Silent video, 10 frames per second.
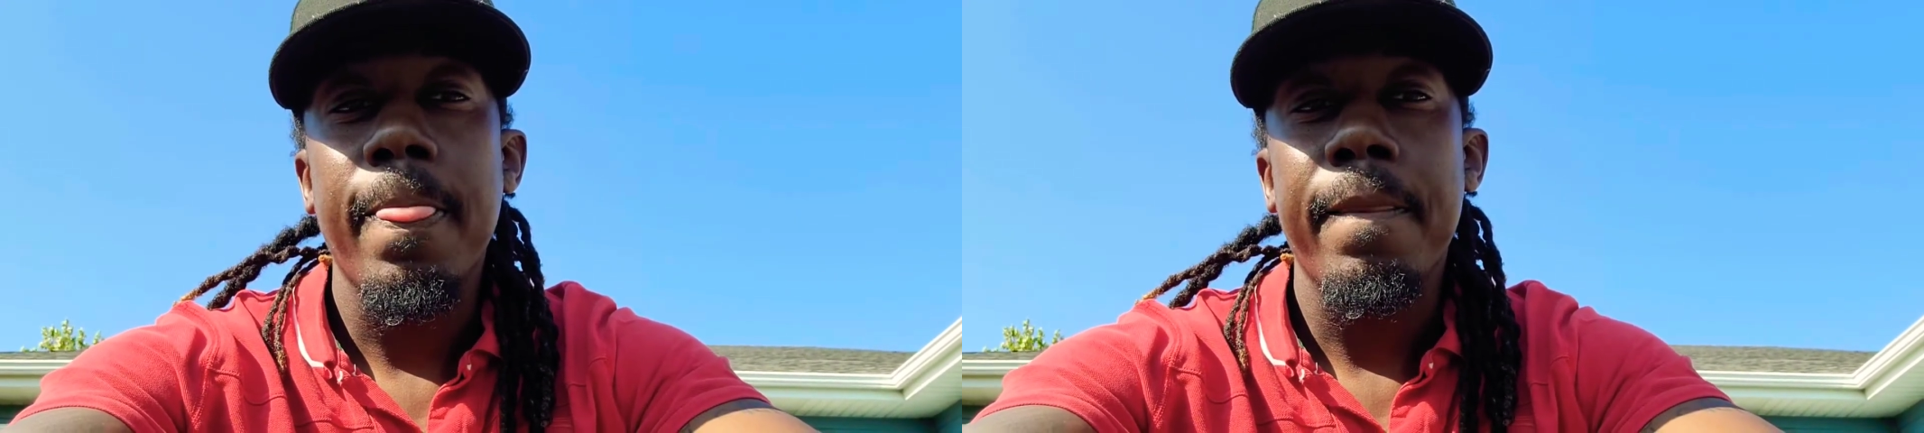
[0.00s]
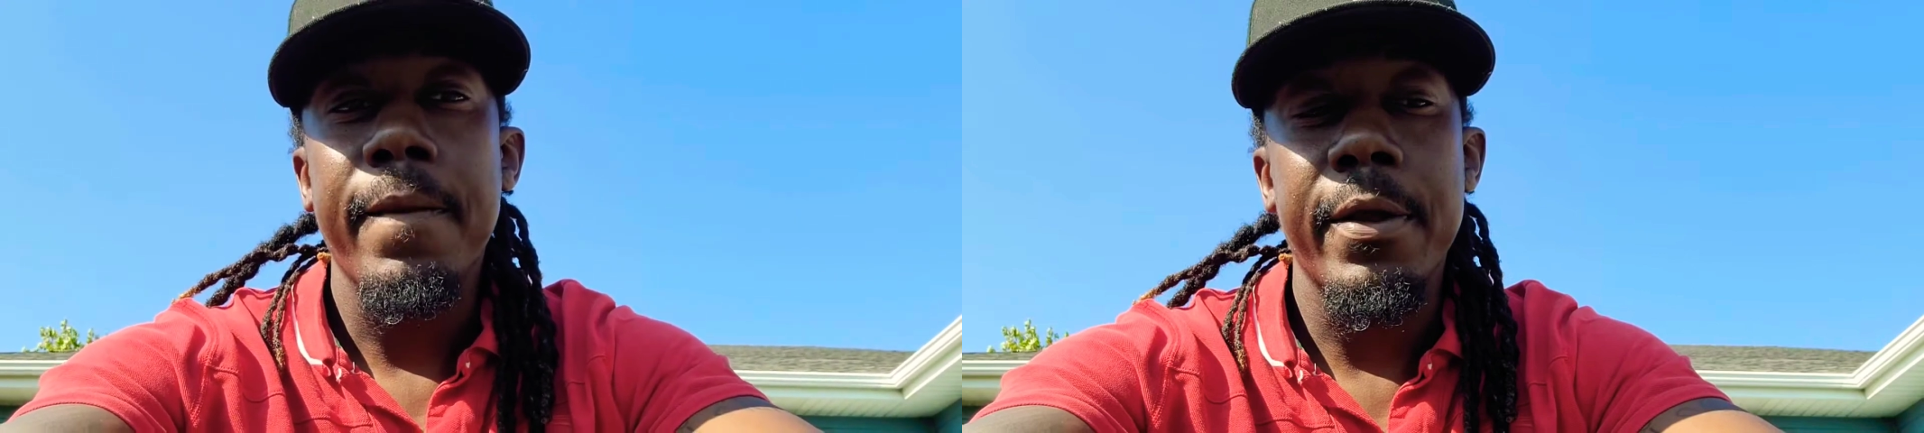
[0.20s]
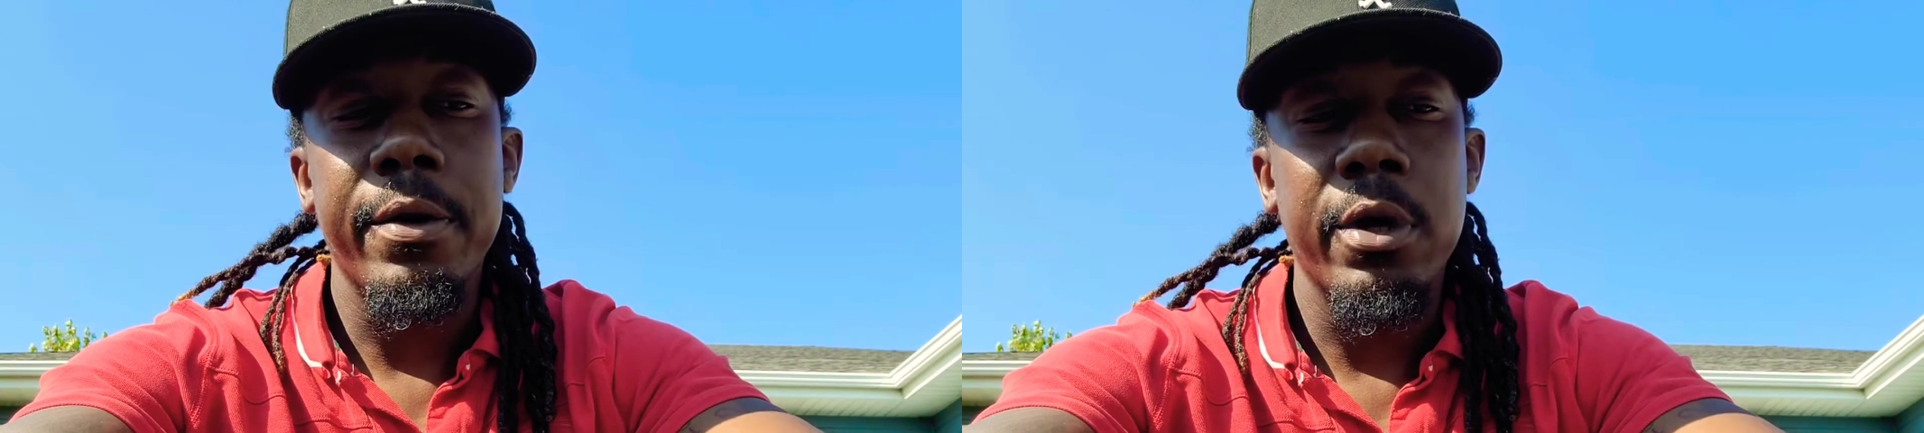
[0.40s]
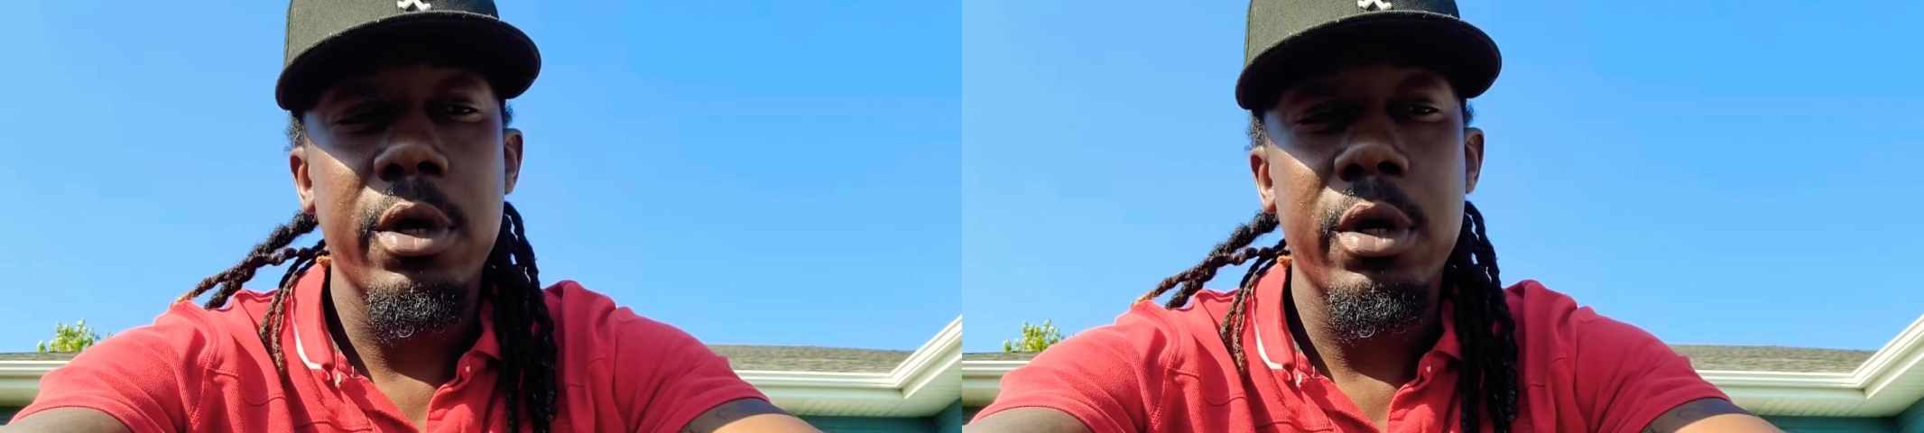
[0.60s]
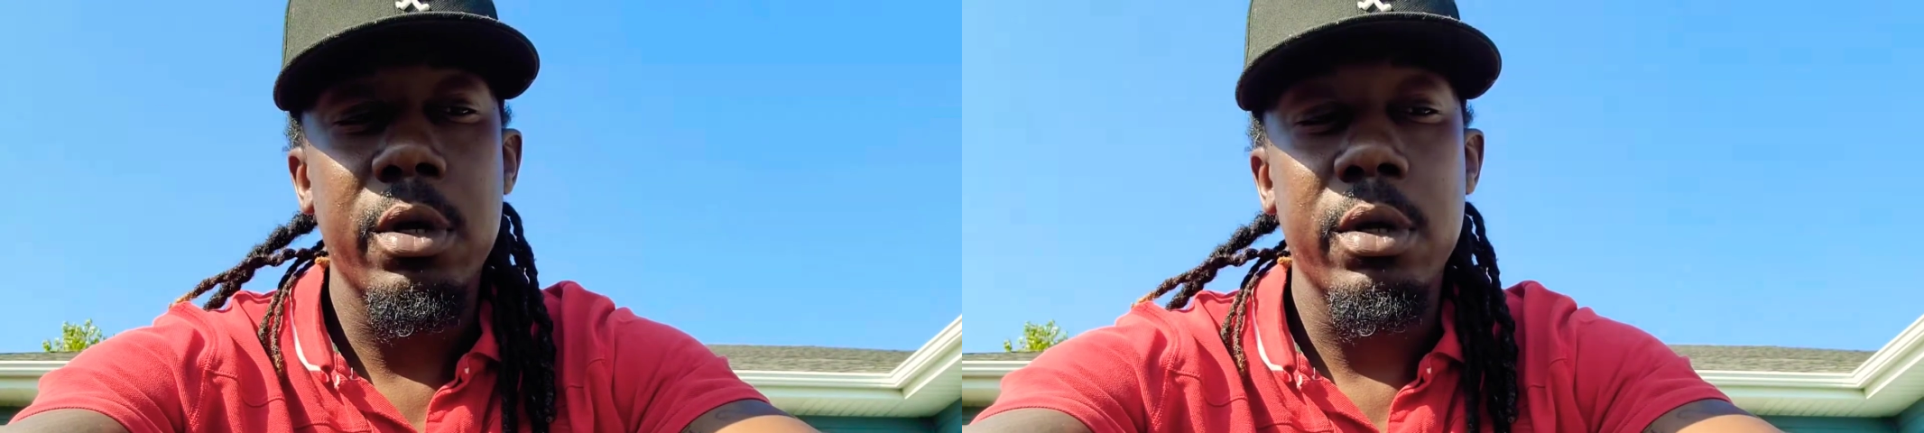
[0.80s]
And
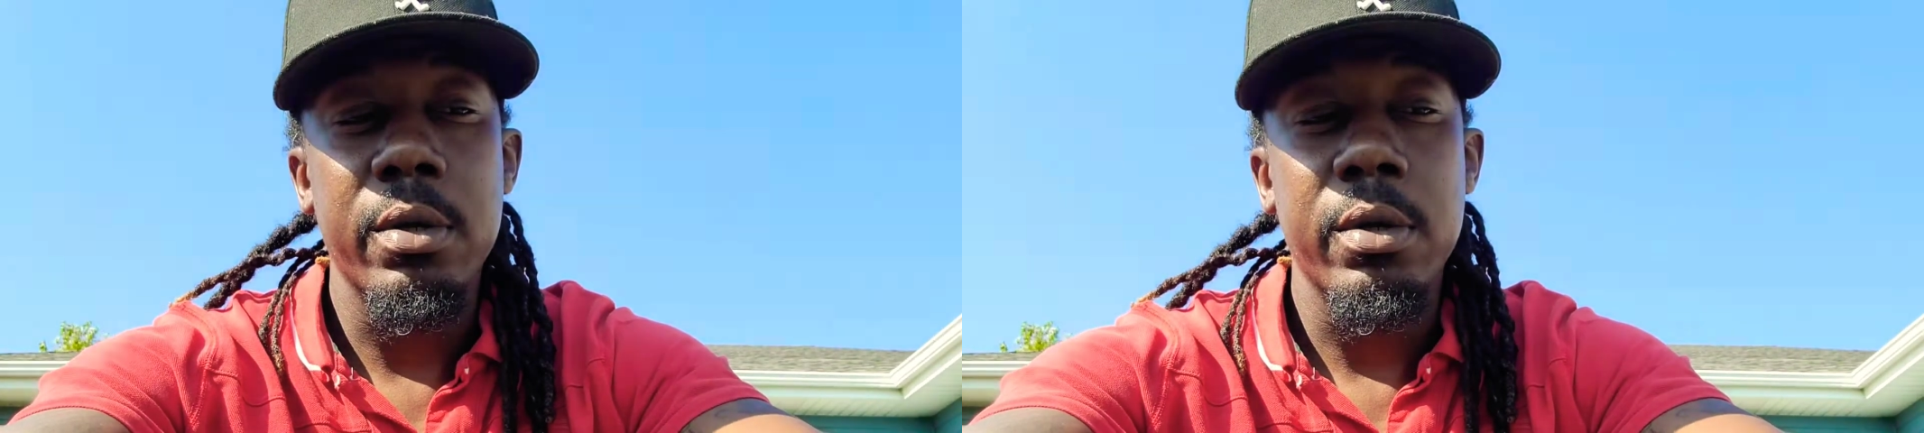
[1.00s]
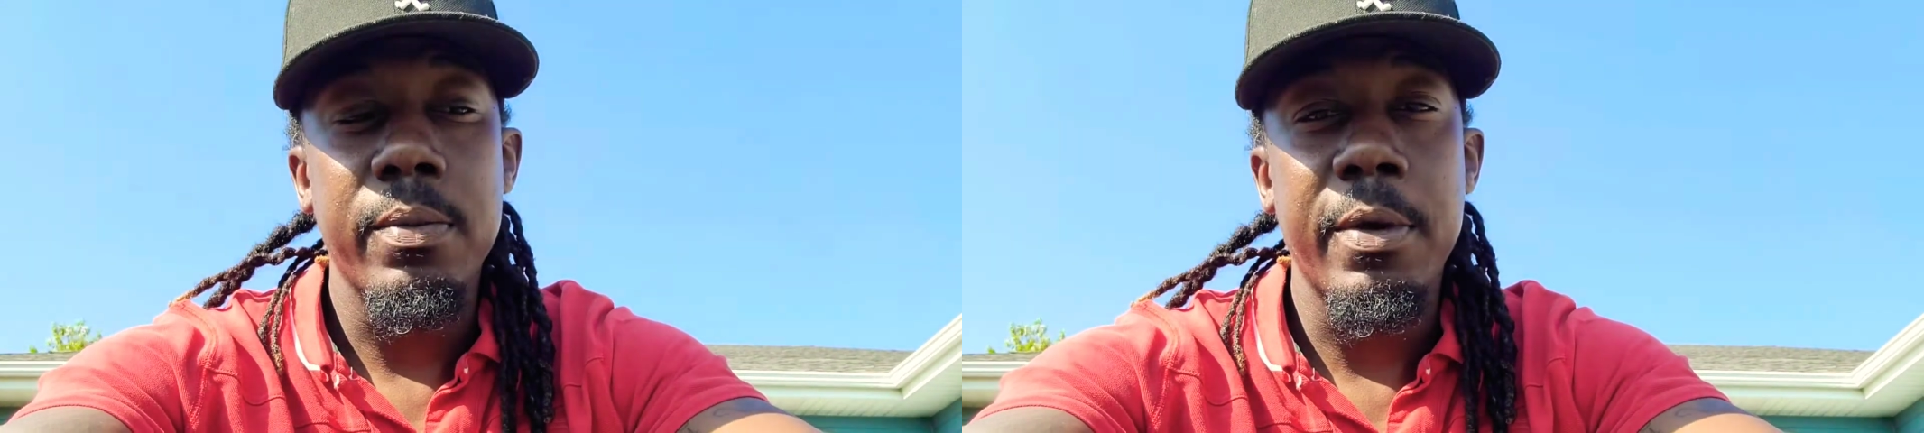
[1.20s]
my